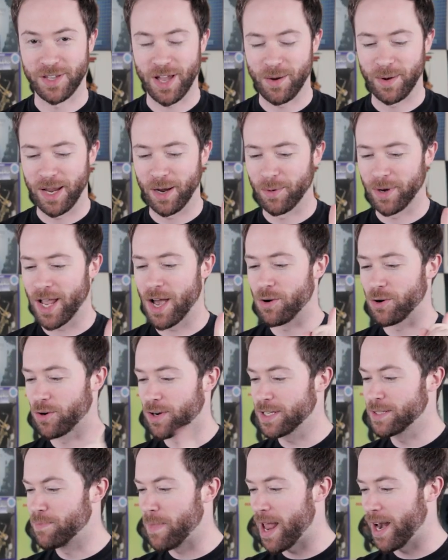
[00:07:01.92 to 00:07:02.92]
So here we go.
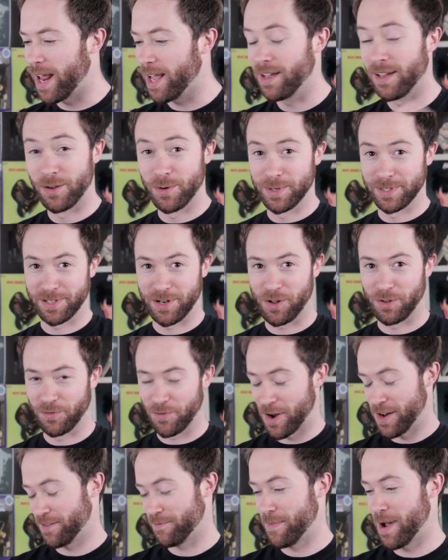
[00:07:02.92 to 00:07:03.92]
Chris Menning, who is an old
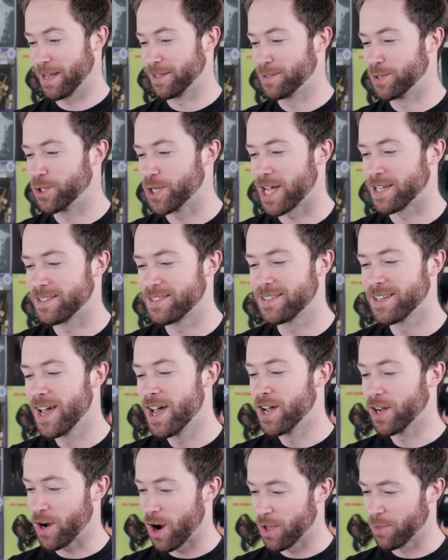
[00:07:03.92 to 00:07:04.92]
friend of mine, suggests
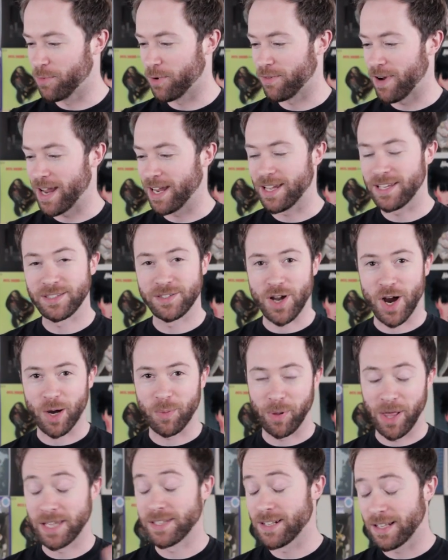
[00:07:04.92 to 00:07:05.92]
Garth Marenghi's
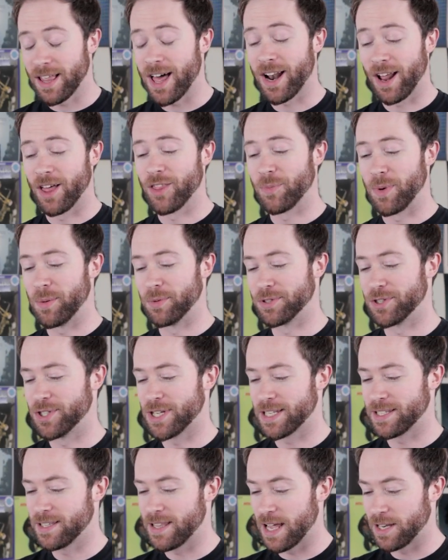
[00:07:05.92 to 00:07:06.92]
Dark Place, and a lot of other people
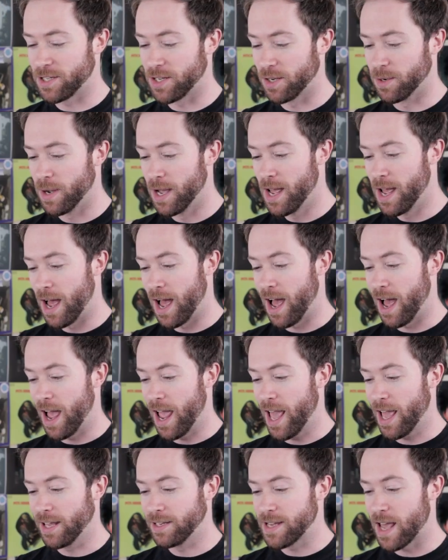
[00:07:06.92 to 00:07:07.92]
suggested that too. Uh,
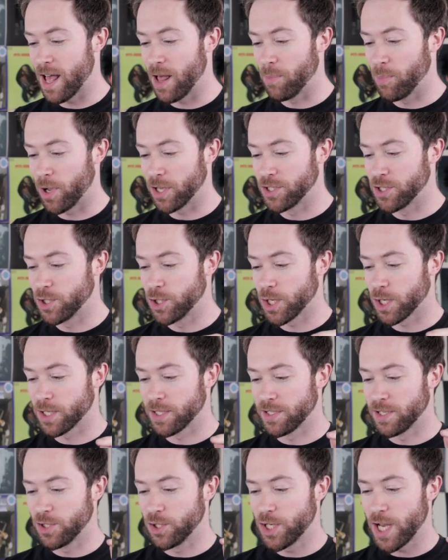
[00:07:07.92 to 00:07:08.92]
Aadel Bussinger
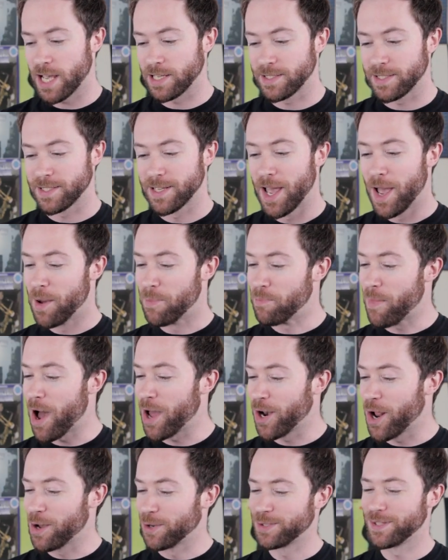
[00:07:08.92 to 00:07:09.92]
suggests
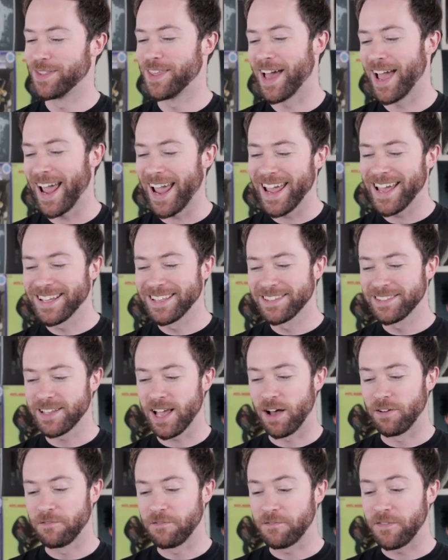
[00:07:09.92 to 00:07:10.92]
Manos, The Hands
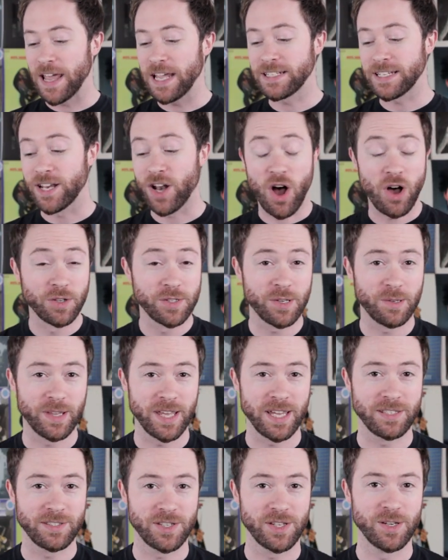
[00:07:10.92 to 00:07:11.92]
of Fate, and also
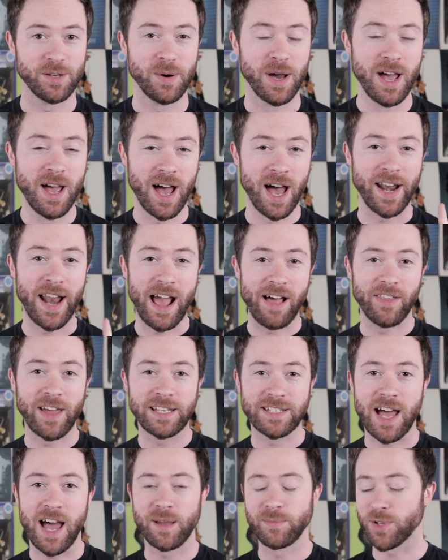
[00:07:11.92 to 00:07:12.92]
links to an LA
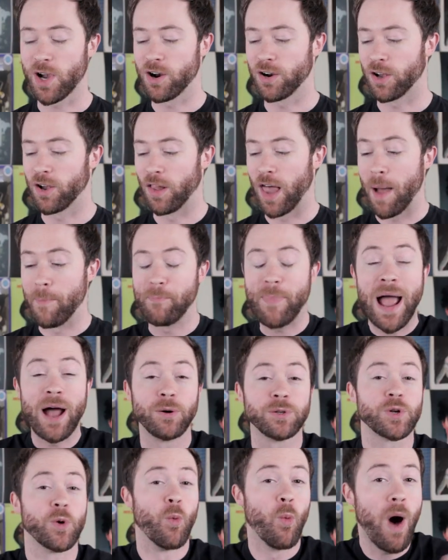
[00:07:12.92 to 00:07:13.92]
Times article
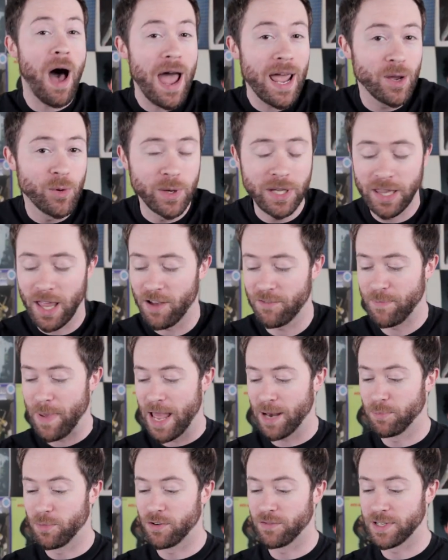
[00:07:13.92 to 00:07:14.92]
about why we love
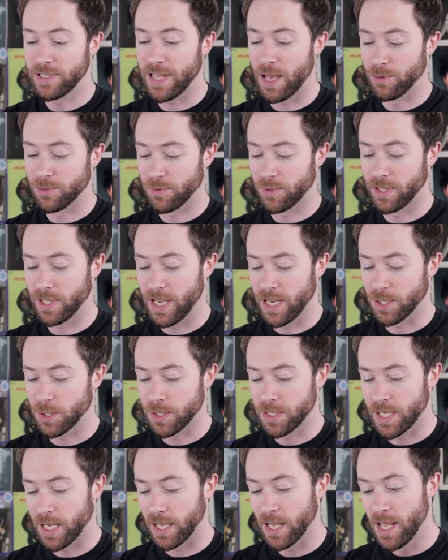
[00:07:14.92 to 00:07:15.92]
bad movies that was really
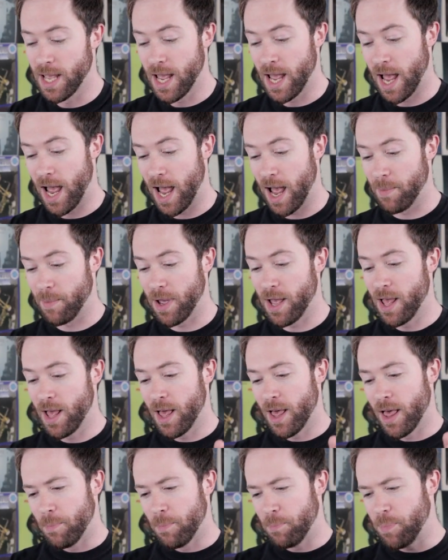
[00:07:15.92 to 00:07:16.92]
interesting. Um,
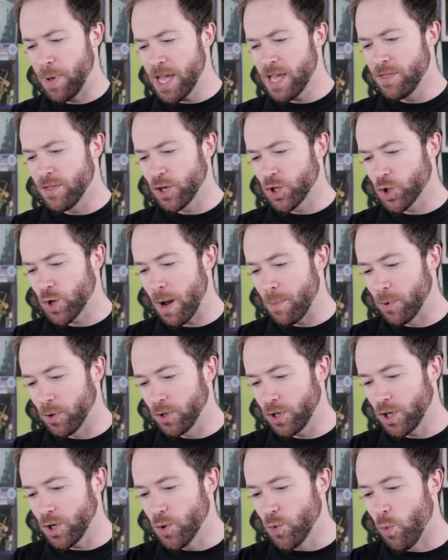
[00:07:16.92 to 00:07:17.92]
be the
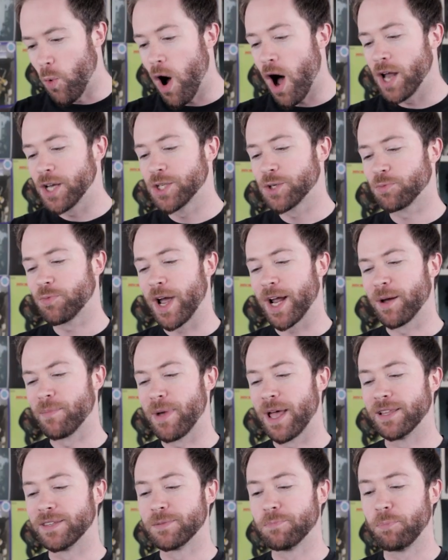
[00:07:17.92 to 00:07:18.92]
Trouble You Want
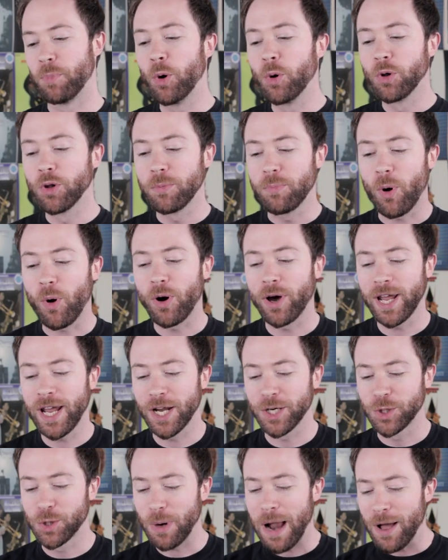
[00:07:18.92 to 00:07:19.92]
recommends Pool
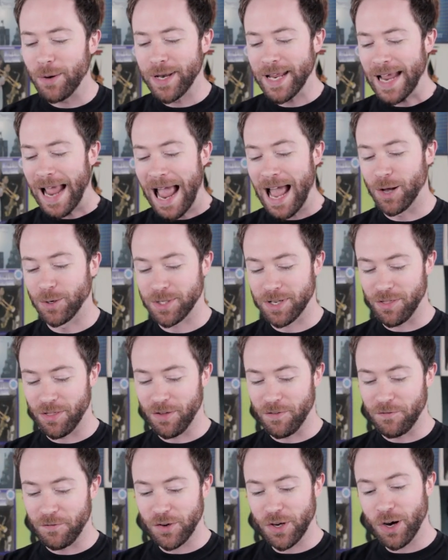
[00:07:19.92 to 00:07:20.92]
Boy Drowning Out
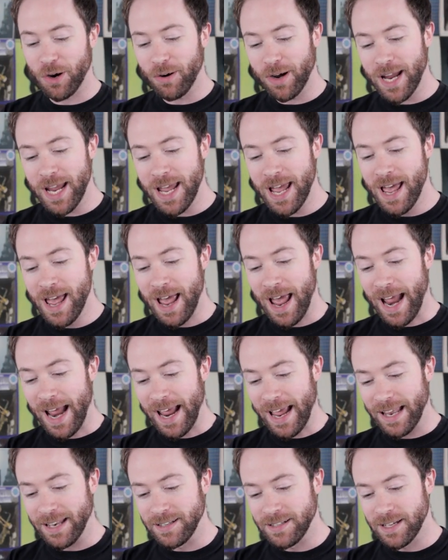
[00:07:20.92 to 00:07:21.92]
the Fury,
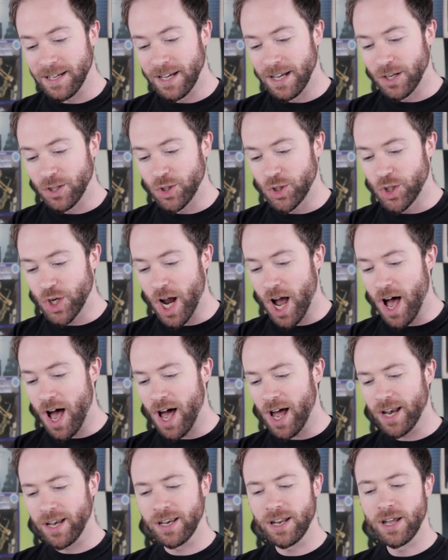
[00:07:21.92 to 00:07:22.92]
and
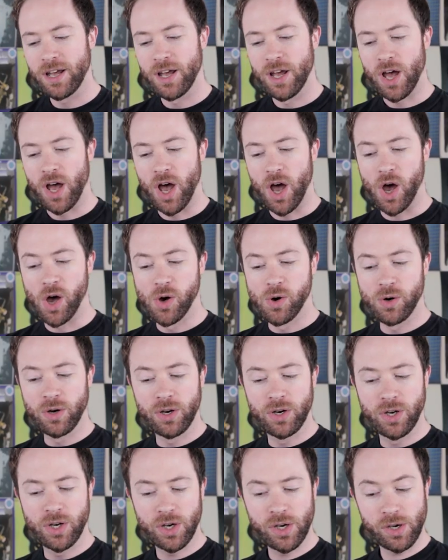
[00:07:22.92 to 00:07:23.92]
John
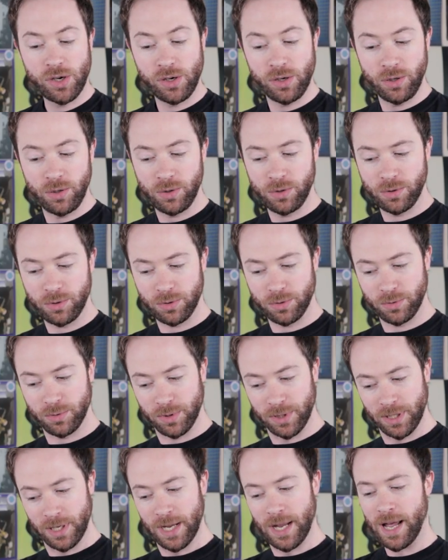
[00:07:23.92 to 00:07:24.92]
Oku
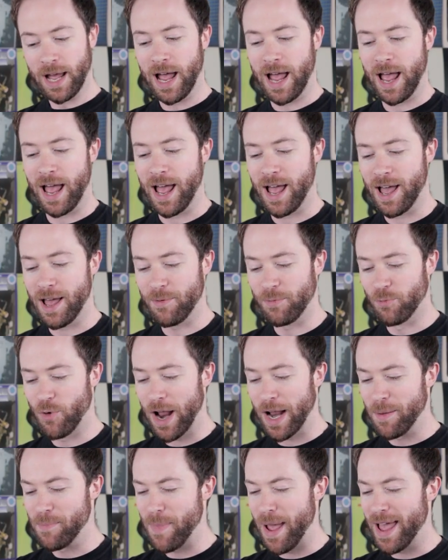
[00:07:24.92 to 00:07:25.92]
uh,
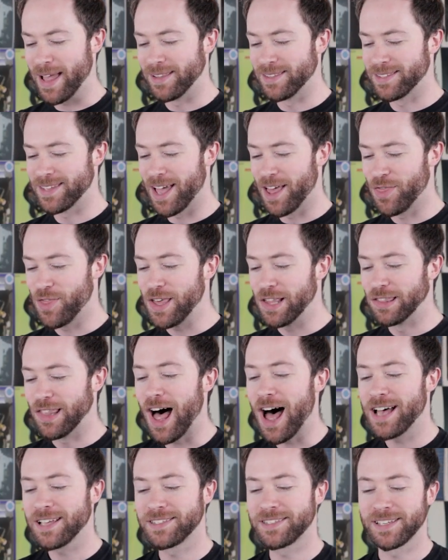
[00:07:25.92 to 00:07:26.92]
recommends The
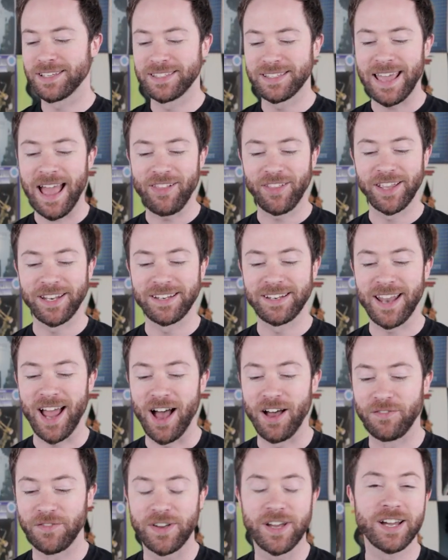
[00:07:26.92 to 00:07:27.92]
Lost Skeleton
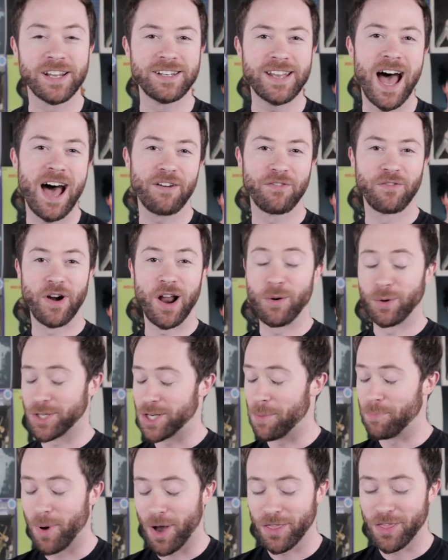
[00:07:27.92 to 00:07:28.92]
of Cadavra, which
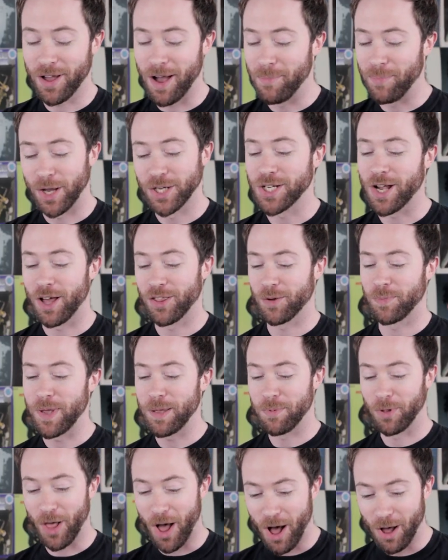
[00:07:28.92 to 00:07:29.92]
a, bu a bunch of other
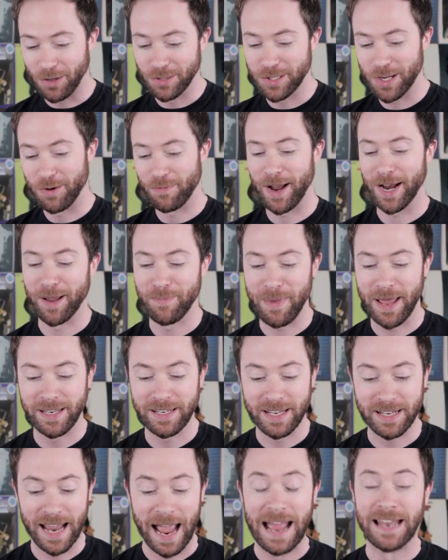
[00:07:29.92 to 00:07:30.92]
people also
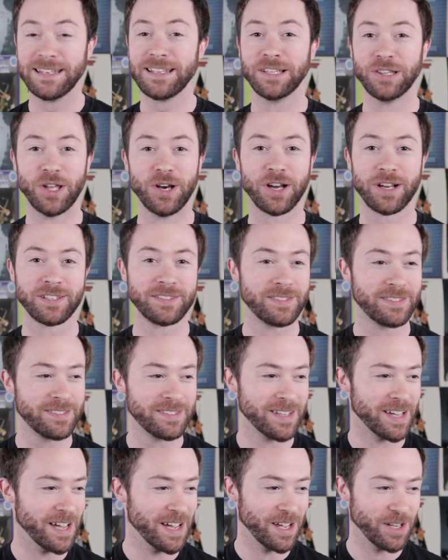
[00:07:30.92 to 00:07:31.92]
recommended, and it
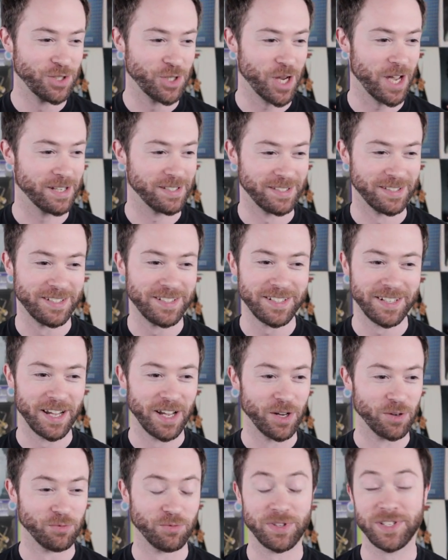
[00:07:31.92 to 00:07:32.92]
looks just
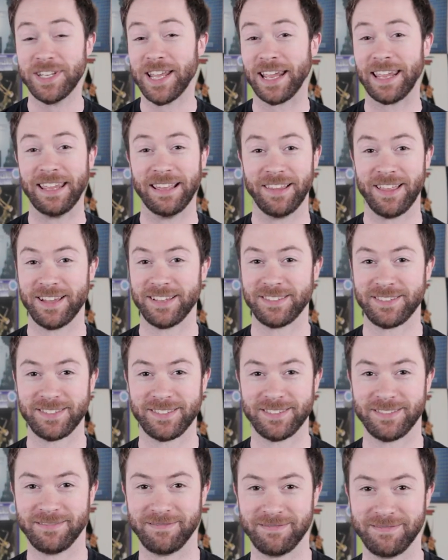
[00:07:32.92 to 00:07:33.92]
ridiculous.